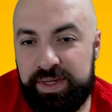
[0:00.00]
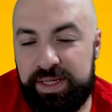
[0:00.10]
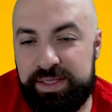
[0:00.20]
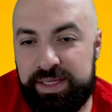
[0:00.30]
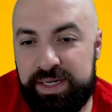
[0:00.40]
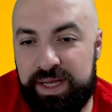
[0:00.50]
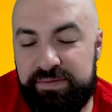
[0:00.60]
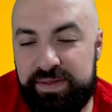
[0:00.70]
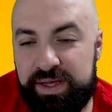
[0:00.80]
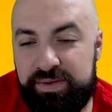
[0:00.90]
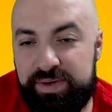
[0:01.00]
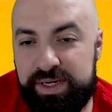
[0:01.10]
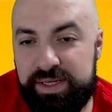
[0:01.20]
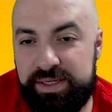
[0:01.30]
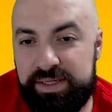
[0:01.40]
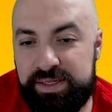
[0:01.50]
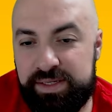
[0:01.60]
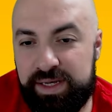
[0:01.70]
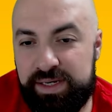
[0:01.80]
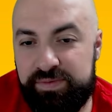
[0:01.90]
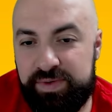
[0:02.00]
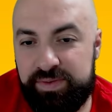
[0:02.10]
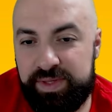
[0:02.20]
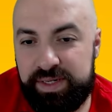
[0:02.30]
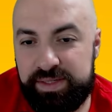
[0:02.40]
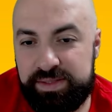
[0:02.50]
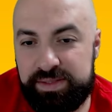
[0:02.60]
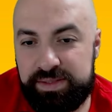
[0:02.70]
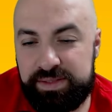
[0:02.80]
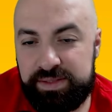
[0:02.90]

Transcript: And then I have that already. I don't even know what that is.